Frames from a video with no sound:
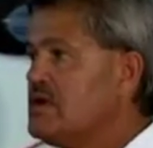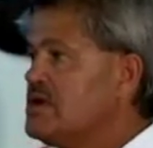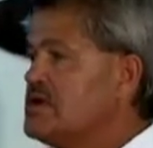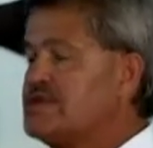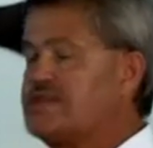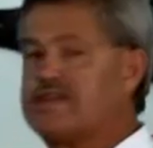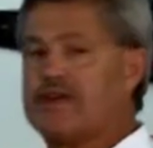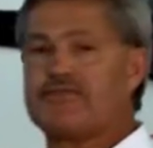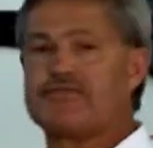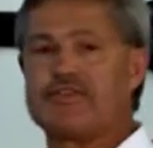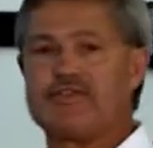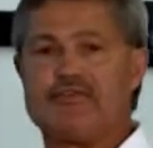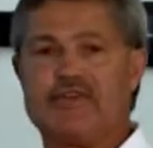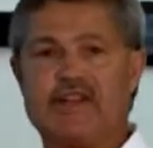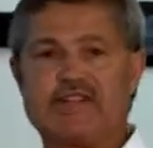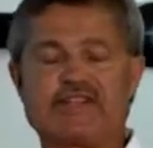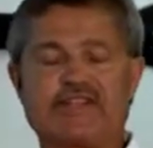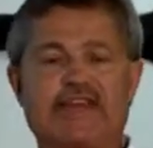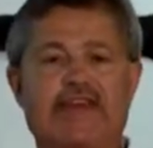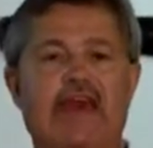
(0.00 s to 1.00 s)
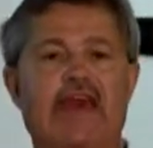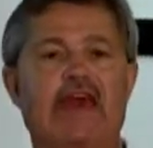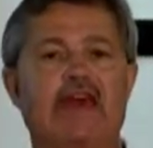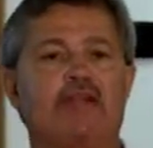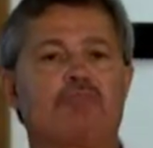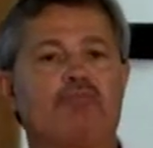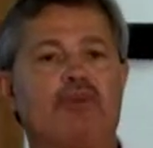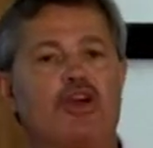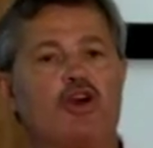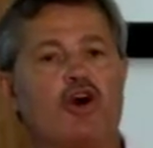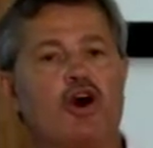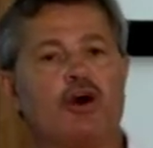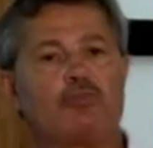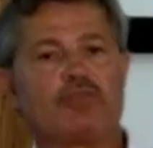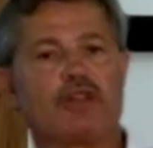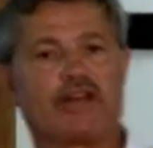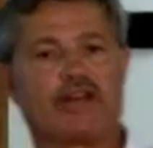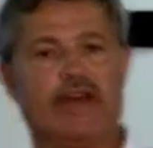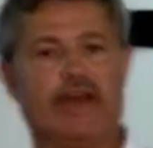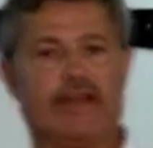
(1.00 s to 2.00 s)
Self-defense can't be
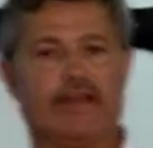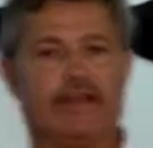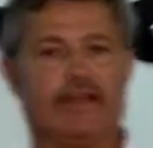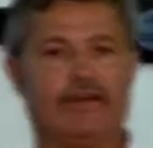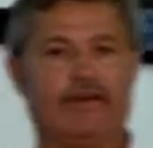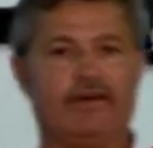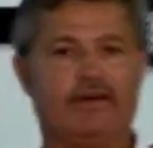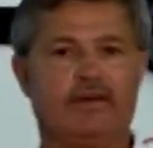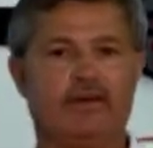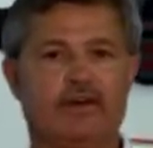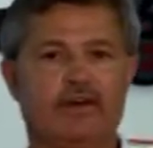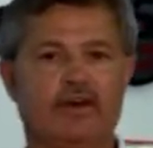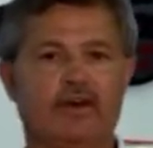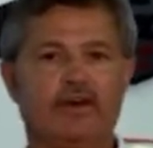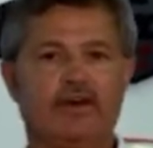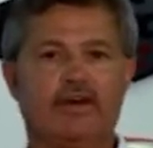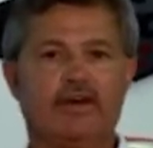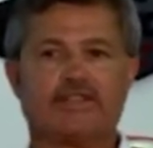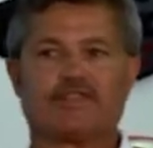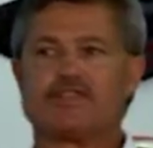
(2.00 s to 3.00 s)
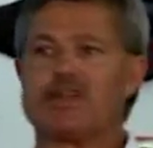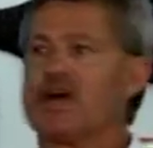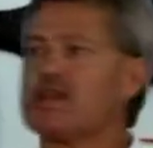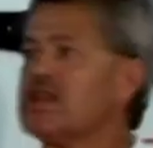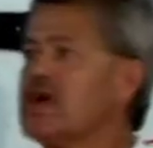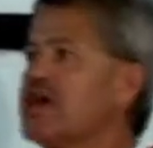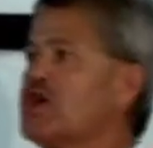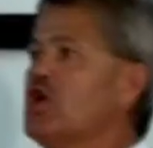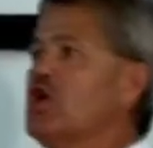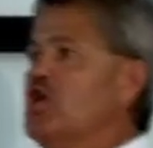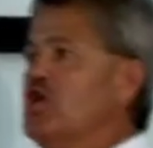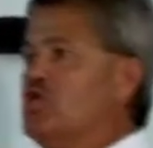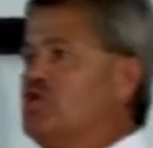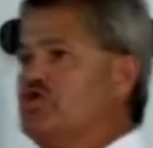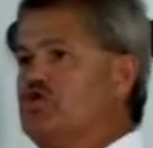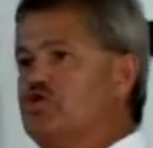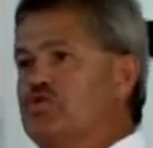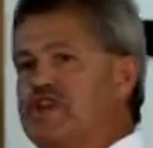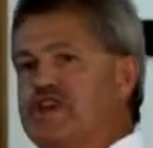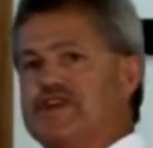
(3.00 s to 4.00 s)
complicated. It's not like
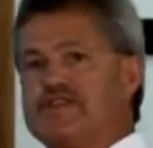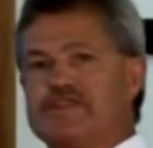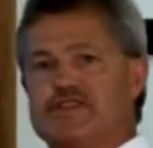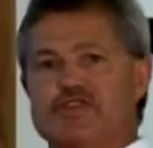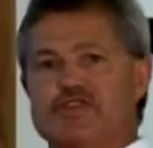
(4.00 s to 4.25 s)
we do this